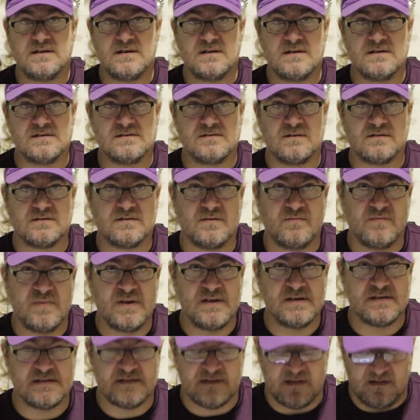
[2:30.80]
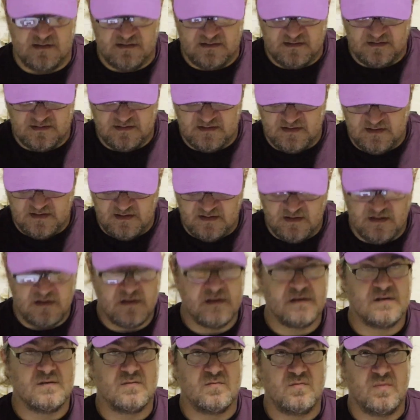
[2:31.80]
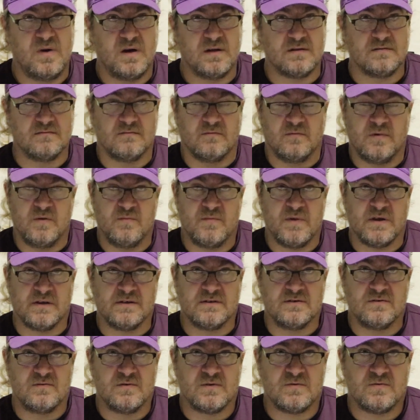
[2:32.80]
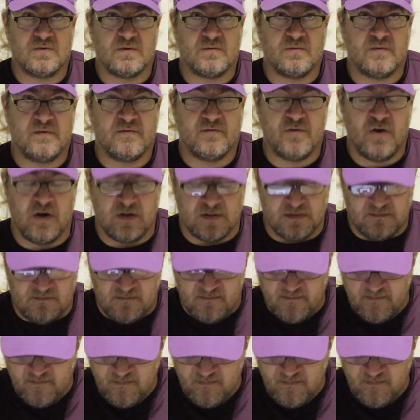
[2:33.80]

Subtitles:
here is not the best, but we make do with what we've got.